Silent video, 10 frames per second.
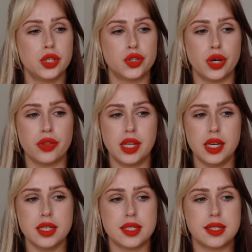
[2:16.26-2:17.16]
So
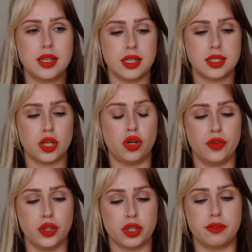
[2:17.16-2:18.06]
this does get
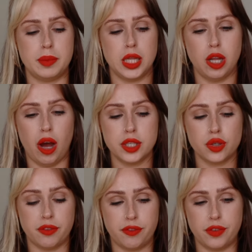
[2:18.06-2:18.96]
overlooked for me a lot. So
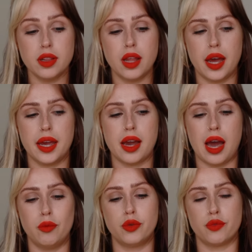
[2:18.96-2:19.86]
I feel like
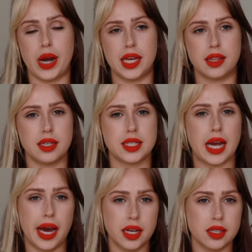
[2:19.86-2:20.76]
I would rank this
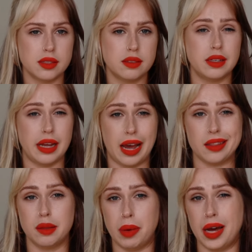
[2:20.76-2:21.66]
kind of
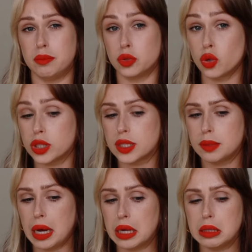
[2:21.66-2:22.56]
at the bottom, towards the
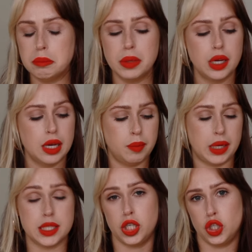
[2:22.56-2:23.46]
bottom,
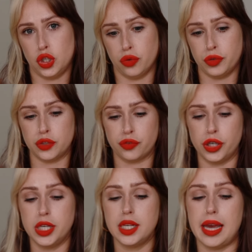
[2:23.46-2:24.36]
because I just don't reach for
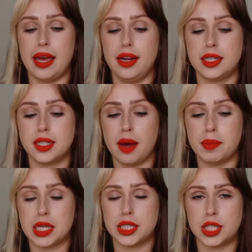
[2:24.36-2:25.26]
it. And it's not
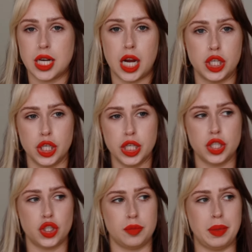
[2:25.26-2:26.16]
because it's not good.
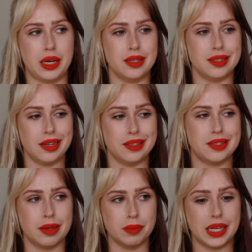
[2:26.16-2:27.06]
It's just because it's
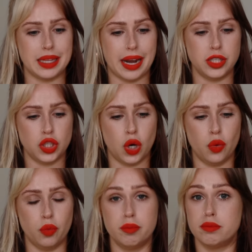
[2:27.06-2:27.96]
something that I
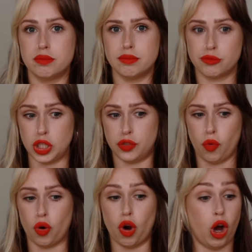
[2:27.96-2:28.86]
don't reach
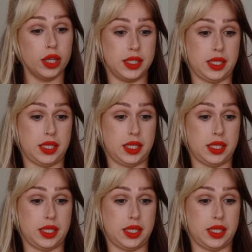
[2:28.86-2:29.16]
for all the